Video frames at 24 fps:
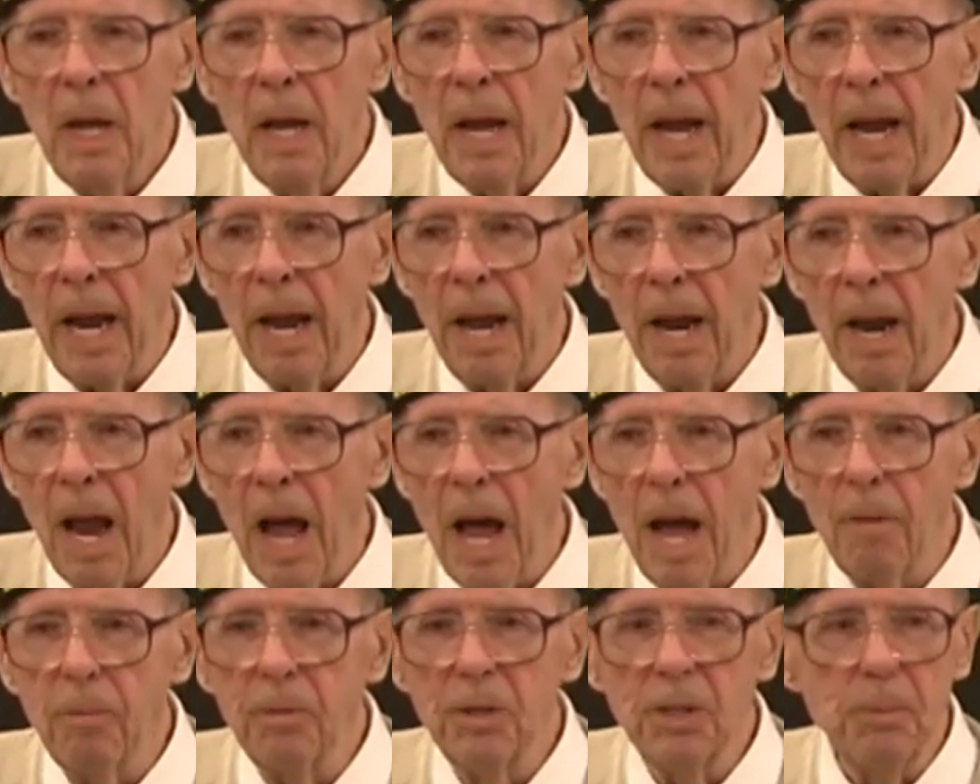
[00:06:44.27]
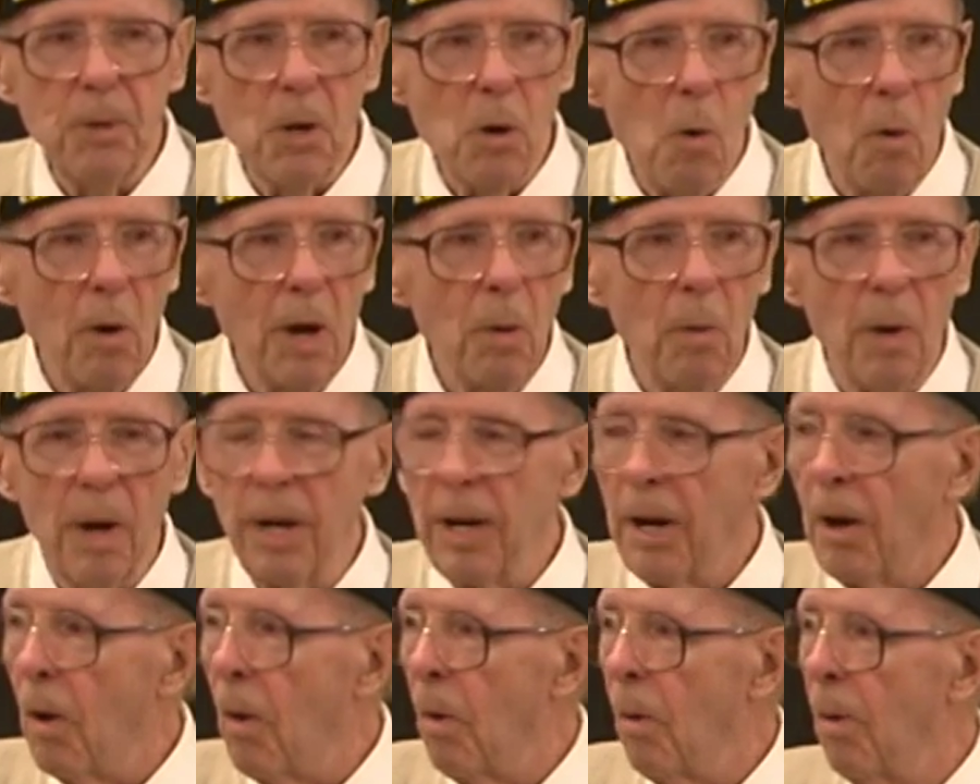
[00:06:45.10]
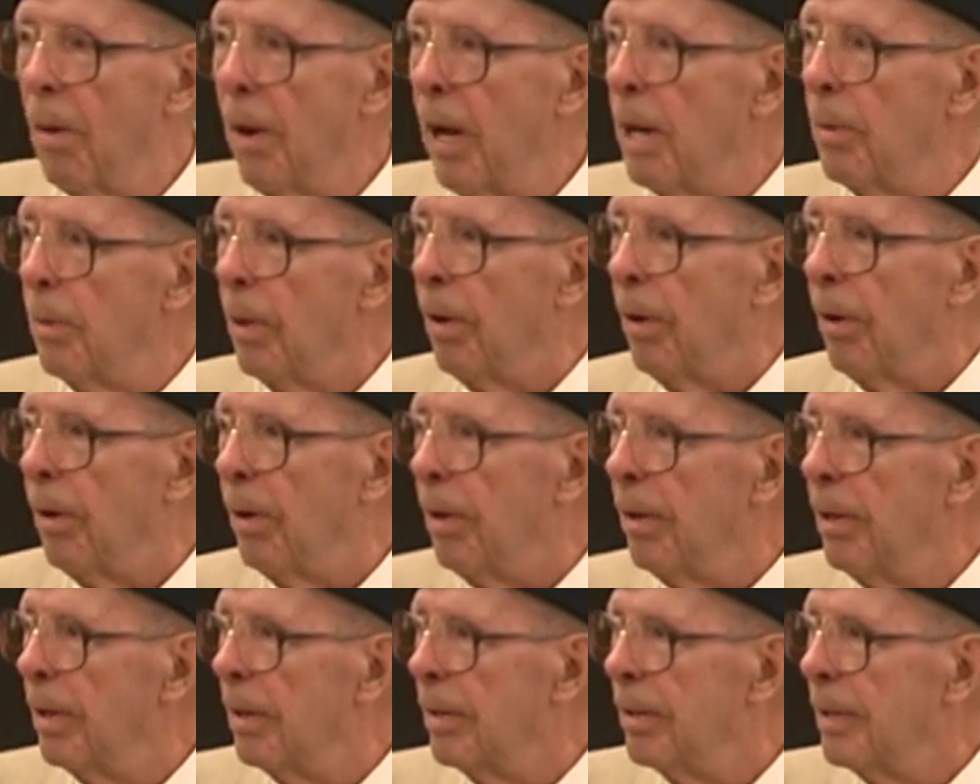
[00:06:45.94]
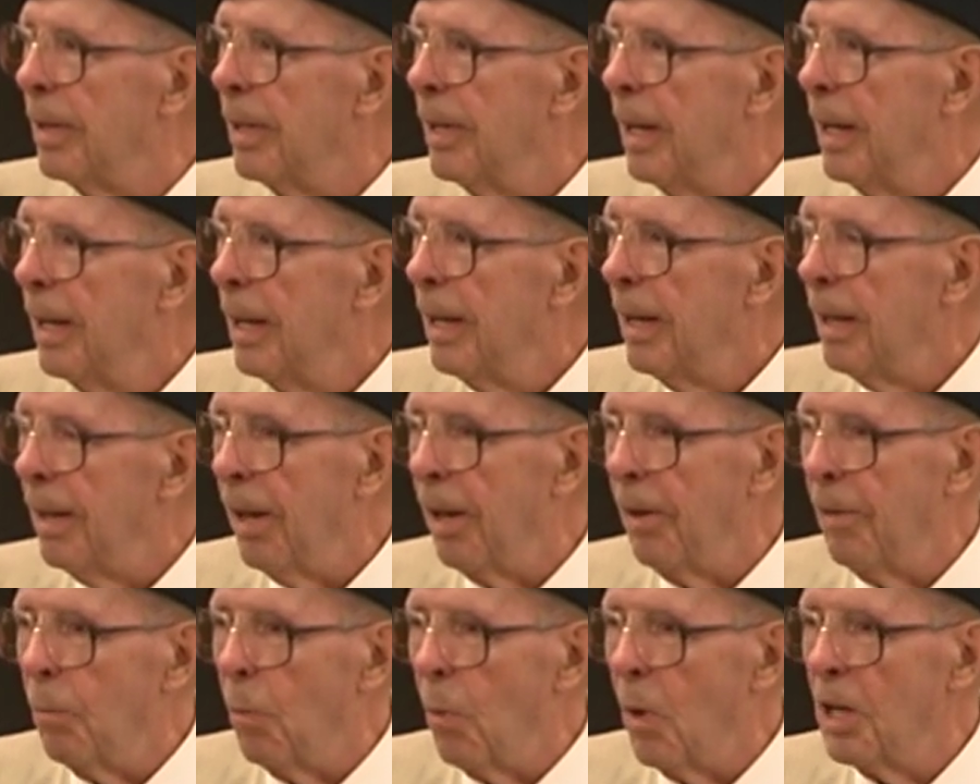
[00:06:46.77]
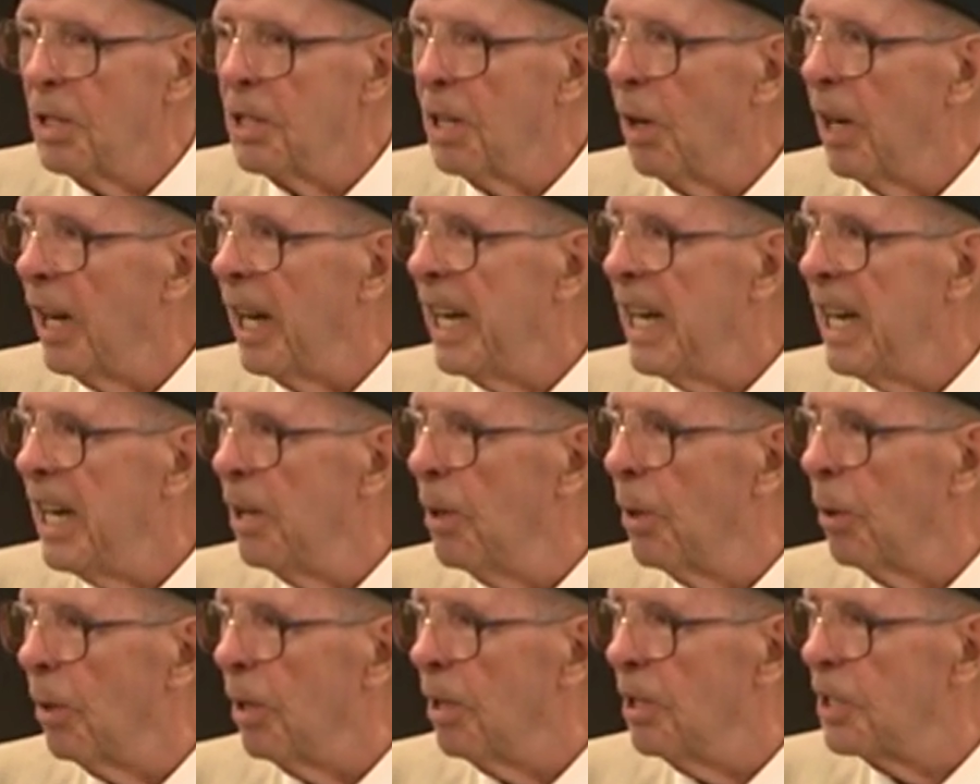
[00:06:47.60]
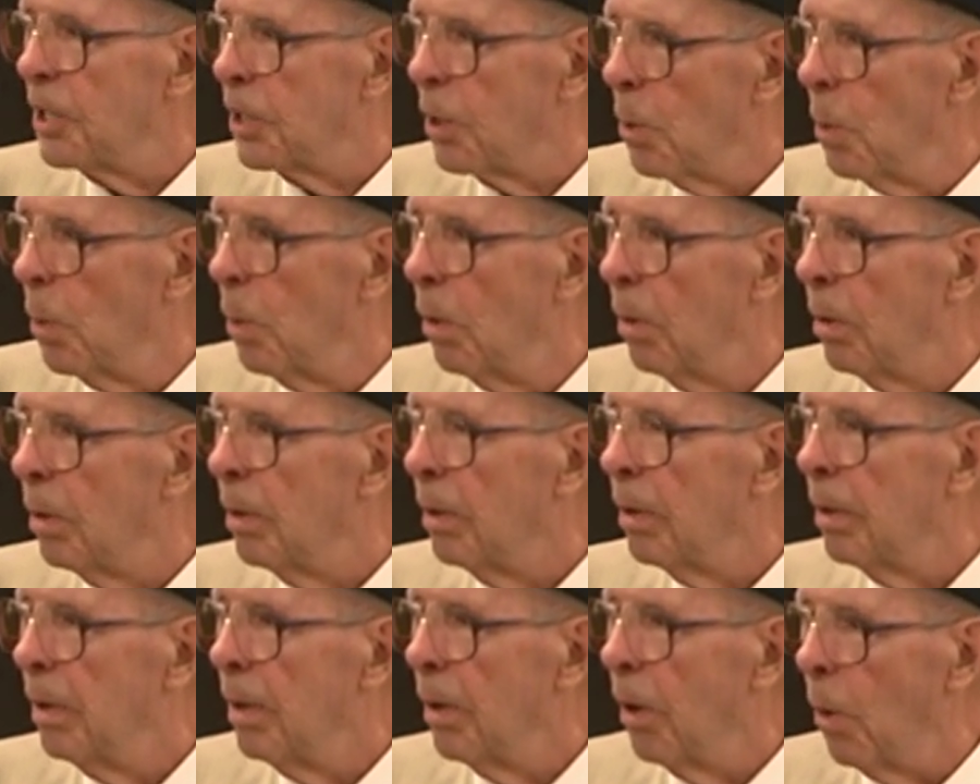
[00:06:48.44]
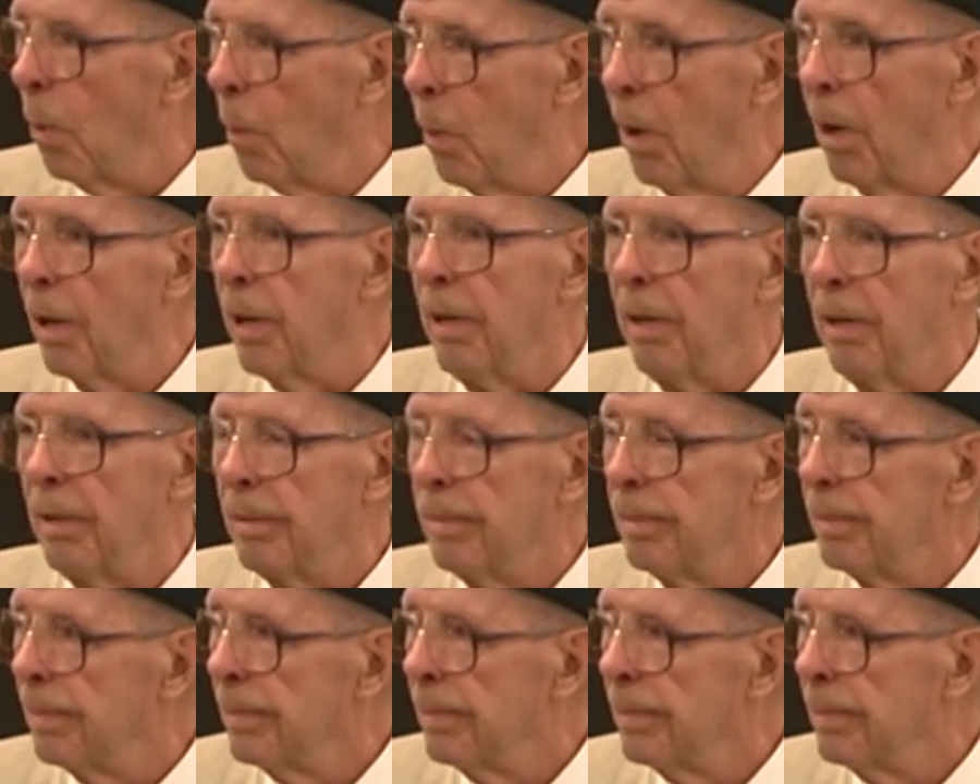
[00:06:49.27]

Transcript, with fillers: And I was the only one in the whole neighborhood that wasn't either in school or working.